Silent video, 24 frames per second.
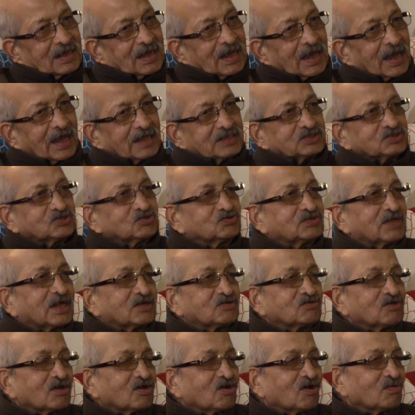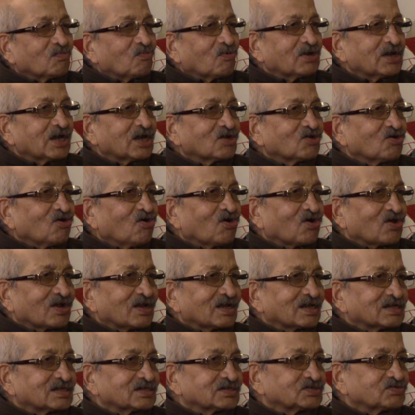Assume that you are not body at all.
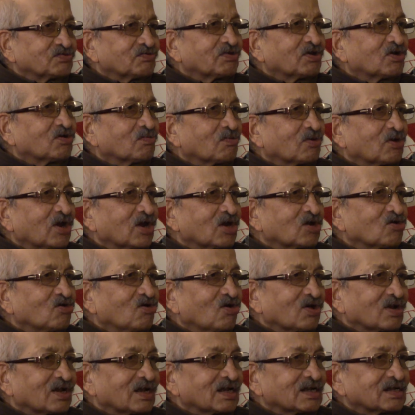You are not body at all.